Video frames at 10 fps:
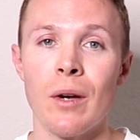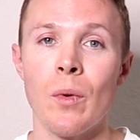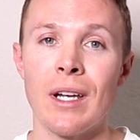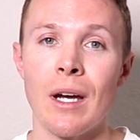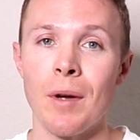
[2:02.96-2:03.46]
I
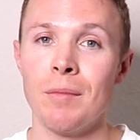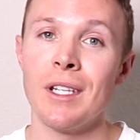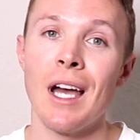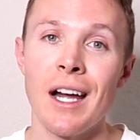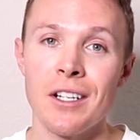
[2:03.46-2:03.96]
wake up, I'm
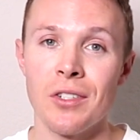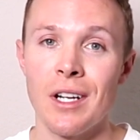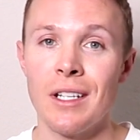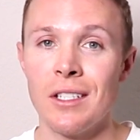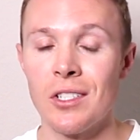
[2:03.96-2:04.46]

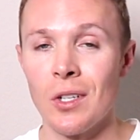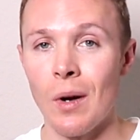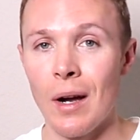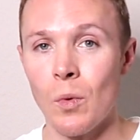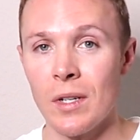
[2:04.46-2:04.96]
dehydrated,
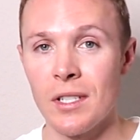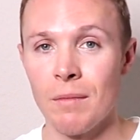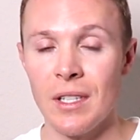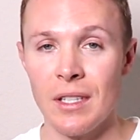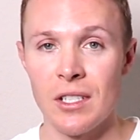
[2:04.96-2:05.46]
so I want
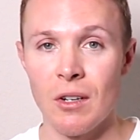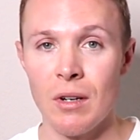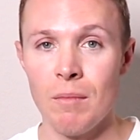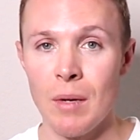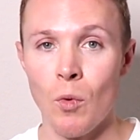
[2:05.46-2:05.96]
something that's
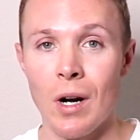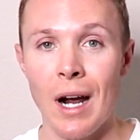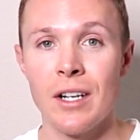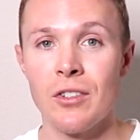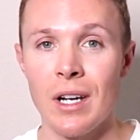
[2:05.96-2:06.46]
going to be more
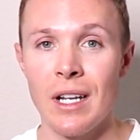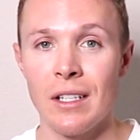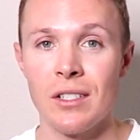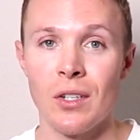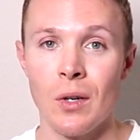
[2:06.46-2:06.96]

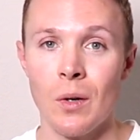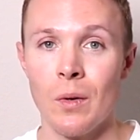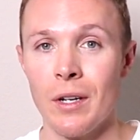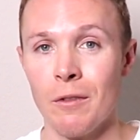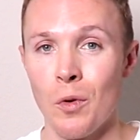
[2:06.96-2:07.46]
hydrating.
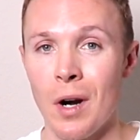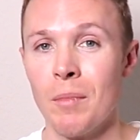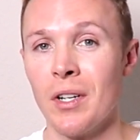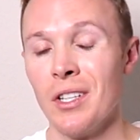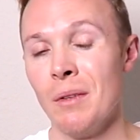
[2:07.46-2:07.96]
So therefore I
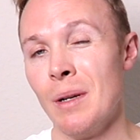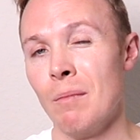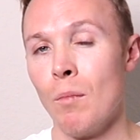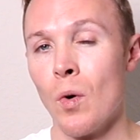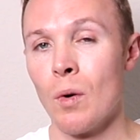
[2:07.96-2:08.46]
put a little
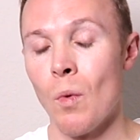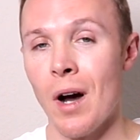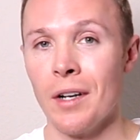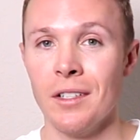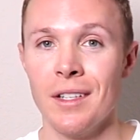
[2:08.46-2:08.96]
bit more
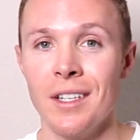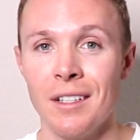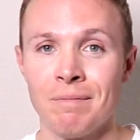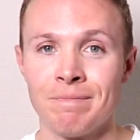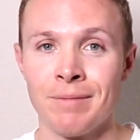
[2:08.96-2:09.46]
water in
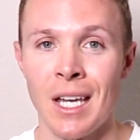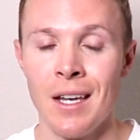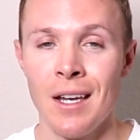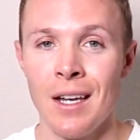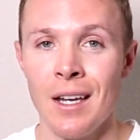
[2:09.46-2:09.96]
there.
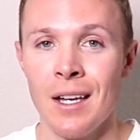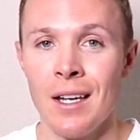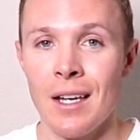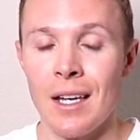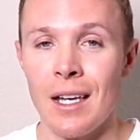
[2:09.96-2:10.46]

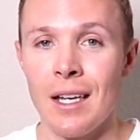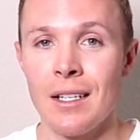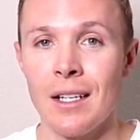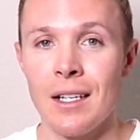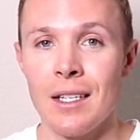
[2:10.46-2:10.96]

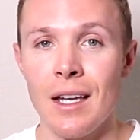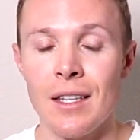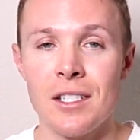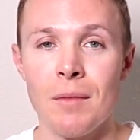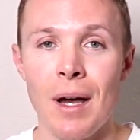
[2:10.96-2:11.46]
And yeah,
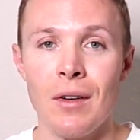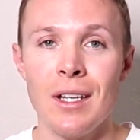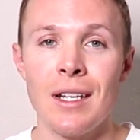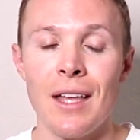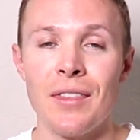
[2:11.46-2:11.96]
that's about
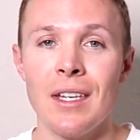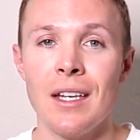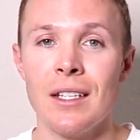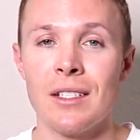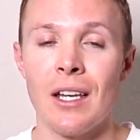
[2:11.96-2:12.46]
it. At the
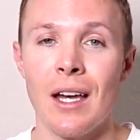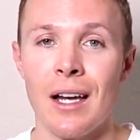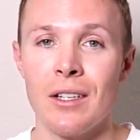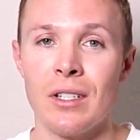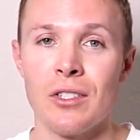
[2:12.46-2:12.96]
end,
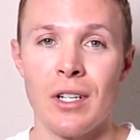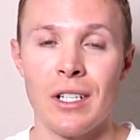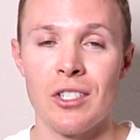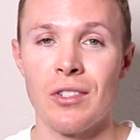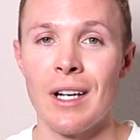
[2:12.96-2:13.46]
you can drink
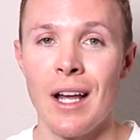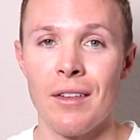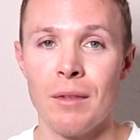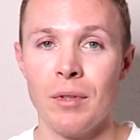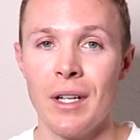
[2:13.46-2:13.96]
it straight
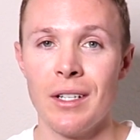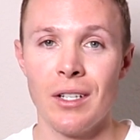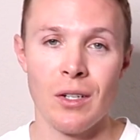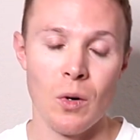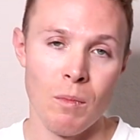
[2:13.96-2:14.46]
out of the
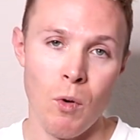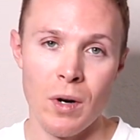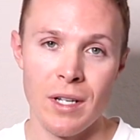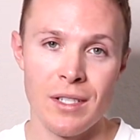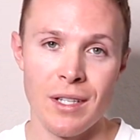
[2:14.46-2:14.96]
blender or
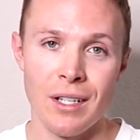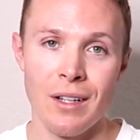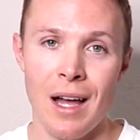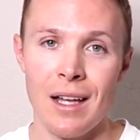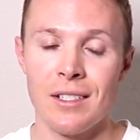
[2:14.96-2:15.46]
pour it into the
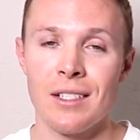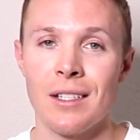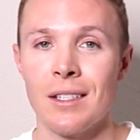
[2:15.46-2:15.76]
glass.